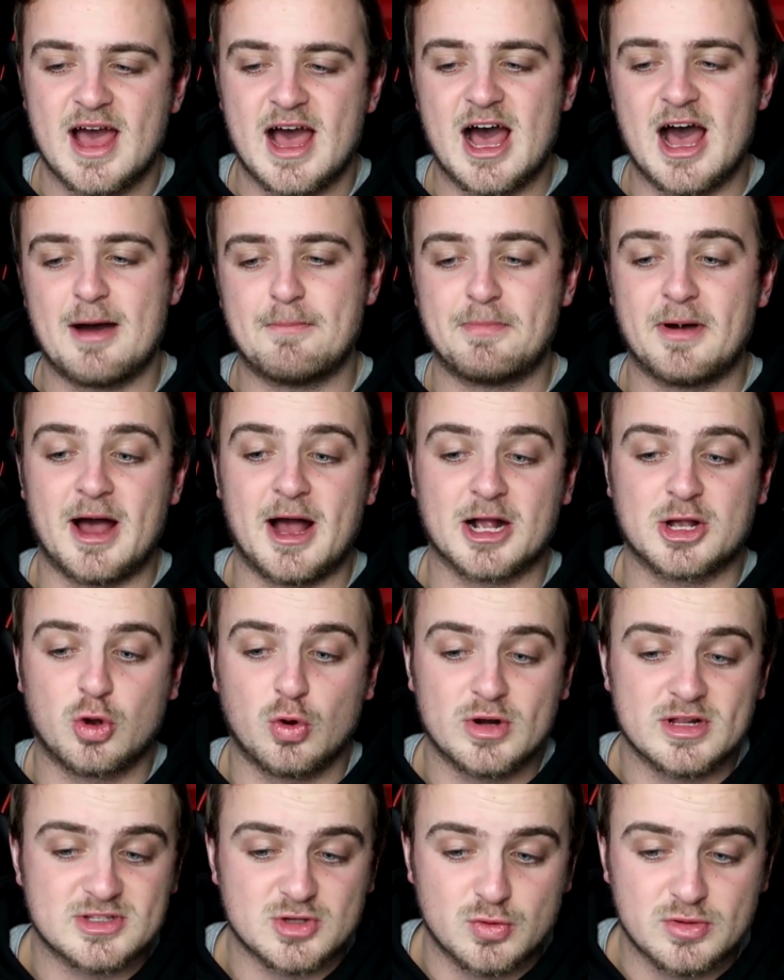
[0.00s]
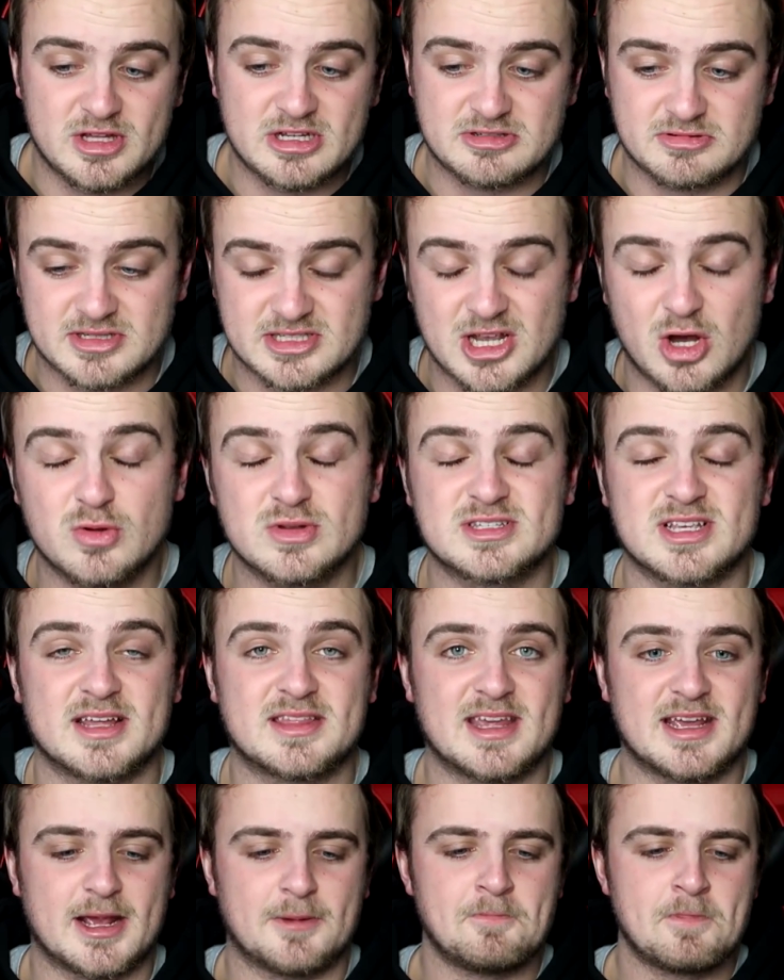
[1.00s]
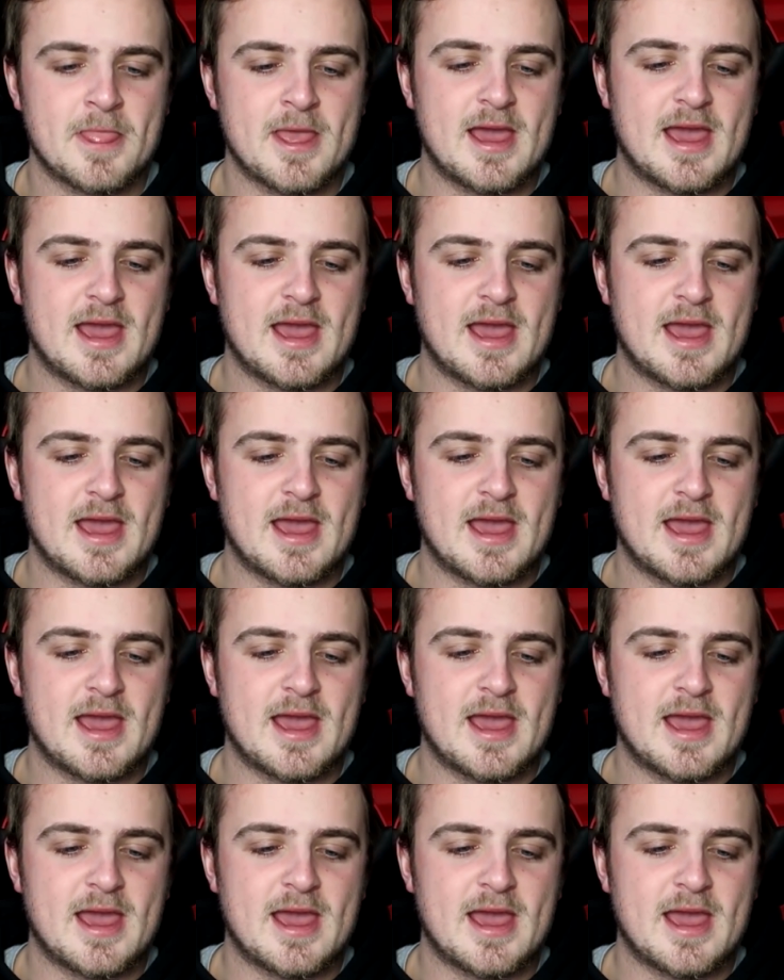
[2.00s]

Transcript: But according to all these results, I think